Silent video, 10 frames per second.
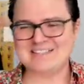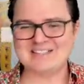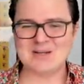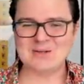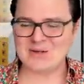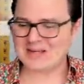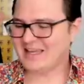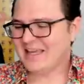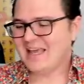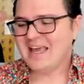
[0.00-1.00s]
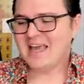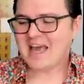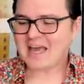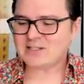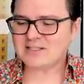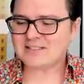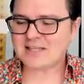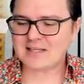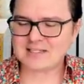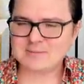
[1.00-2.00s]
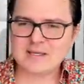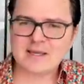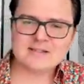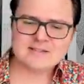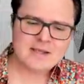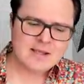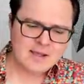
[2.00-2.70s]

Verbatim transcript: So look, I just say this because